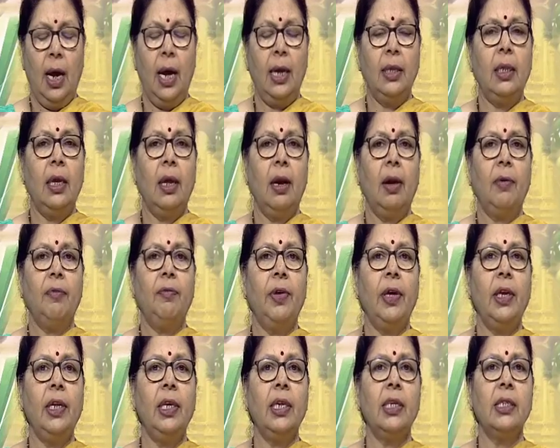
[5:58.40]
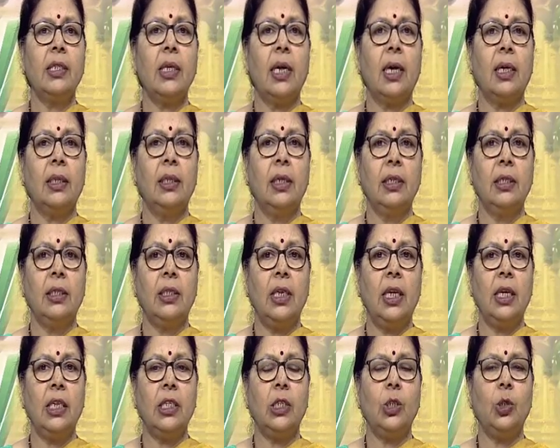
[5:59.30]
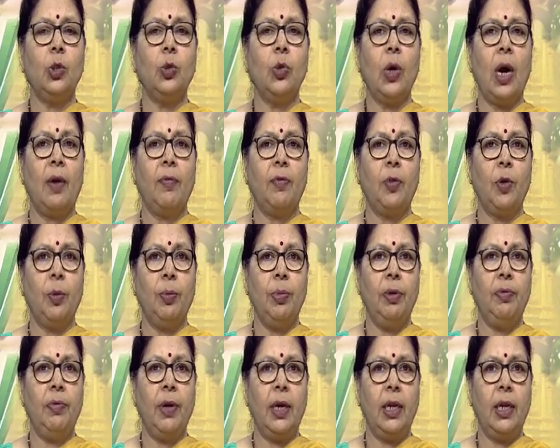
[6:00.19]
And there are various other things you have to be